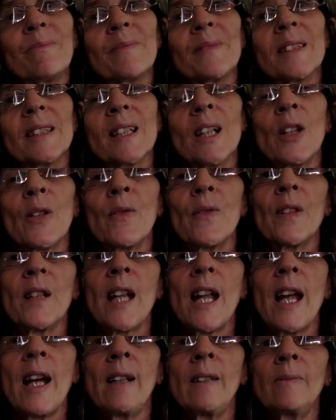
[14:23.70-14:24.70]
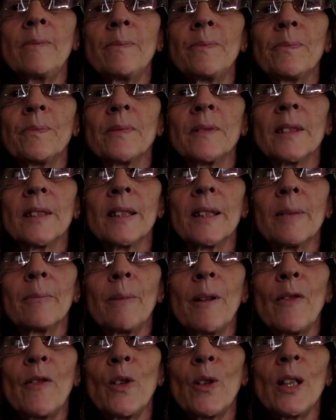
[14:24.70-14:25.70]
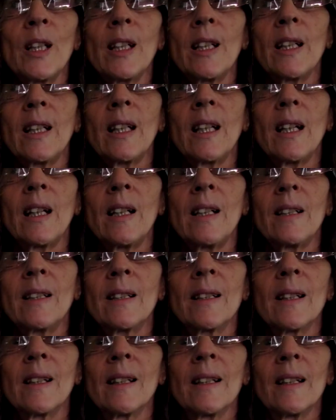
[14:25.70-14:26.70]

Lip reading: so for now, before Lily goes